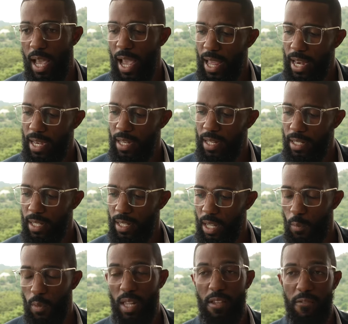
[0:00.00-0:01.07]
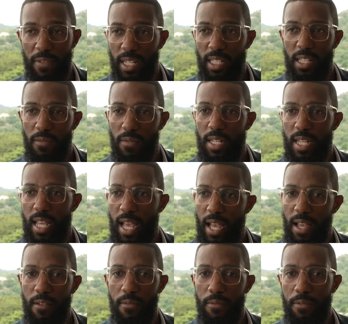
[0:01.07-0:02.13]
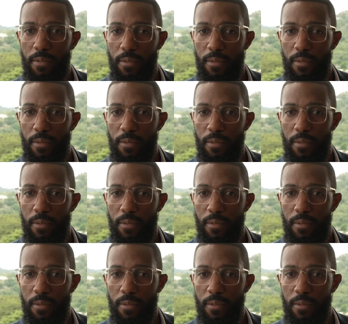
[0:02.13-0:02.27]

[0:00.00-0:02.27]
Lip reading: And they will effectively have